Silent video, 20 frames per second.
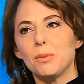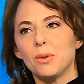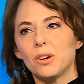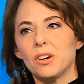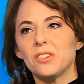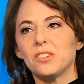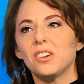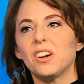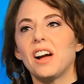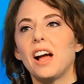
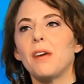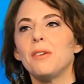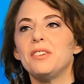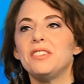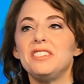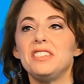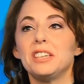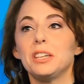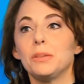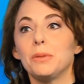orders
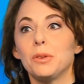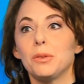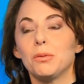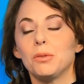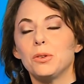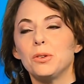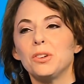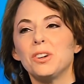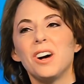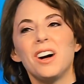I was dealing
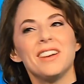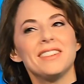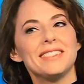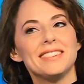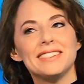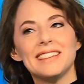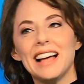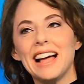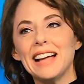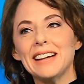with root
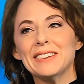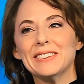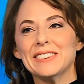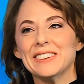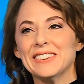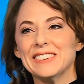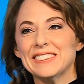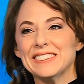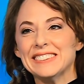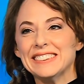causes. But I think I
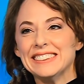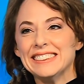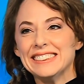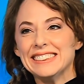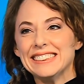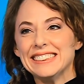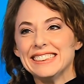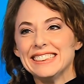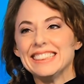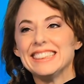it's know. never been